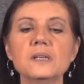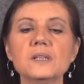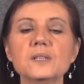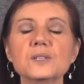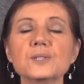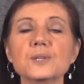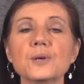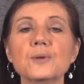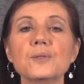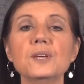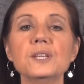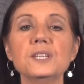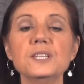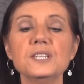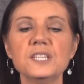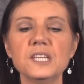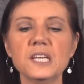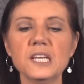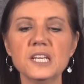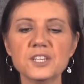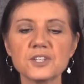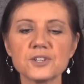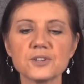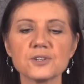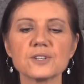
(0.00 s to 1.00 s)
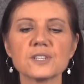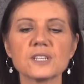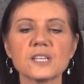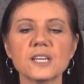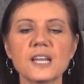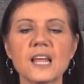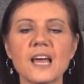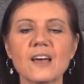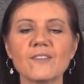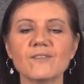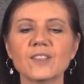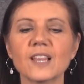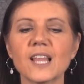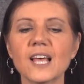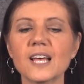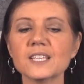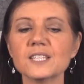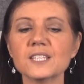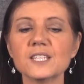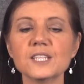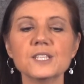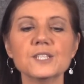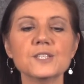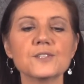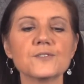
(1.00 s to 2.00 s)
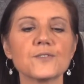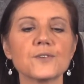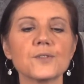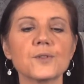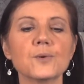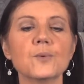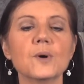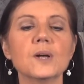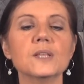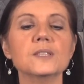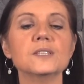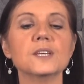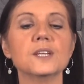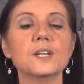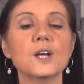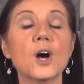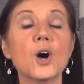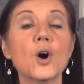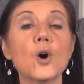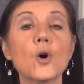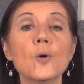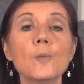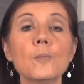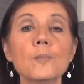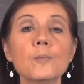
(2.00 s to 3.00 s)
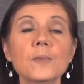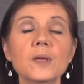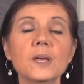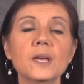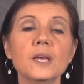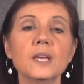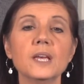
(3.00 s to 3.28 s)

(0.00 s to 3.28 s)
so that teachers can have lessons for the ones at home